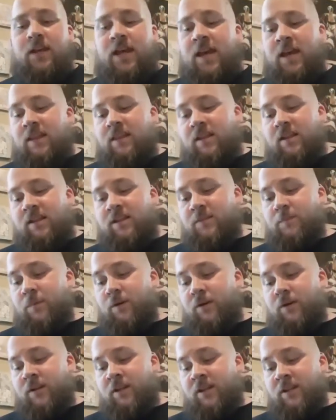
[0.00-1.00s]
and then just put
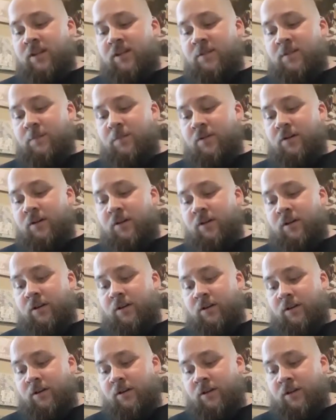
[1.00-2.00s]
it
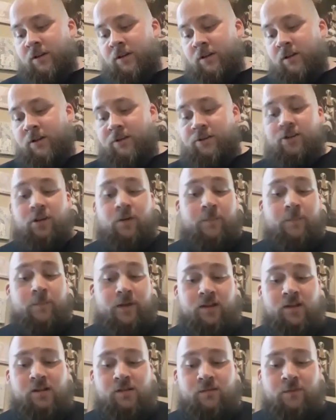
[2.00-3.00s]
on onto your
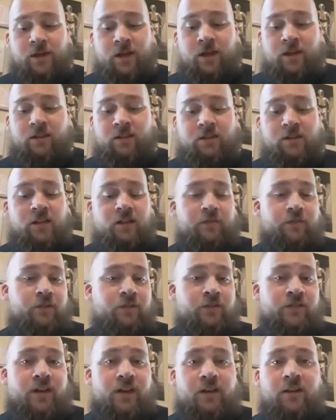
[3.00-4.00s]
bench. Okay, then you shuffle your
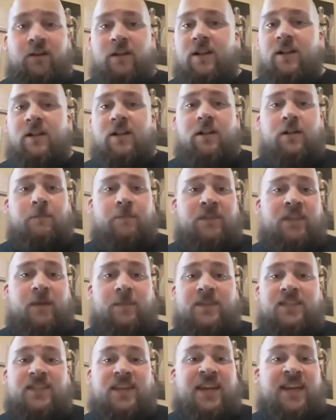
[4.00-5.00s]
deck. But that
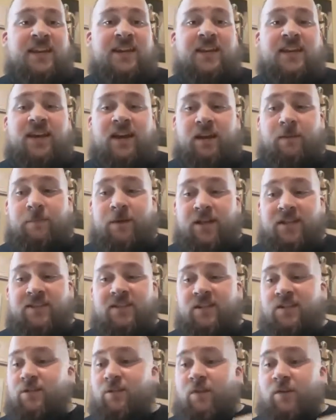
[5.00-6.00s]
means any kind of
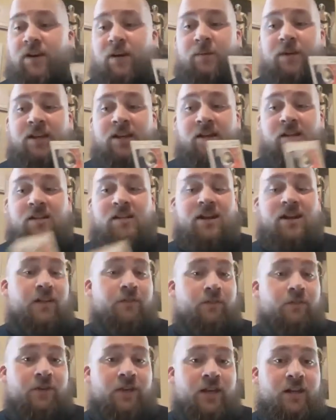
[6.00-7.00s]
basic. So if I want to get Shiny
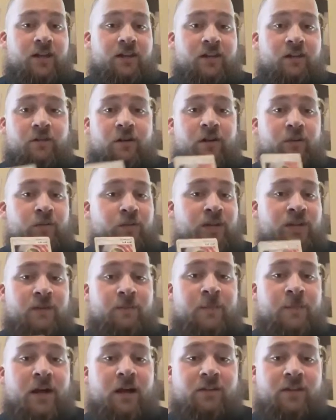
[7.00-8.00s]
Volcanion or I want to
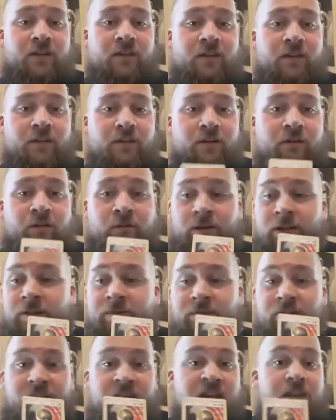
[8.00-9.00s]
get Palkia or
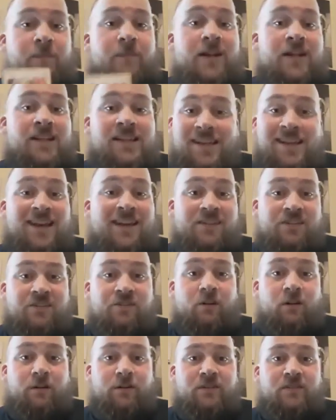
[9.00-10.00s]
even any of my GX
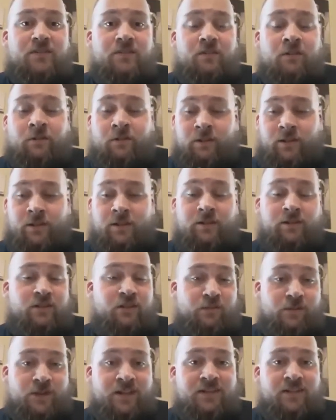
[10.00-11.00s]
cards or the
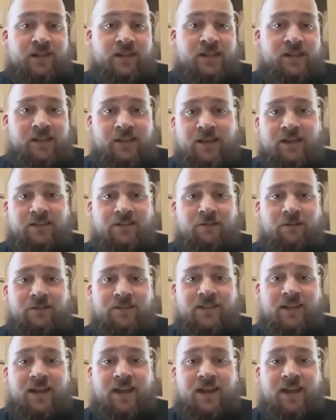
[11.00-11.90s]
2 Entei GX cards I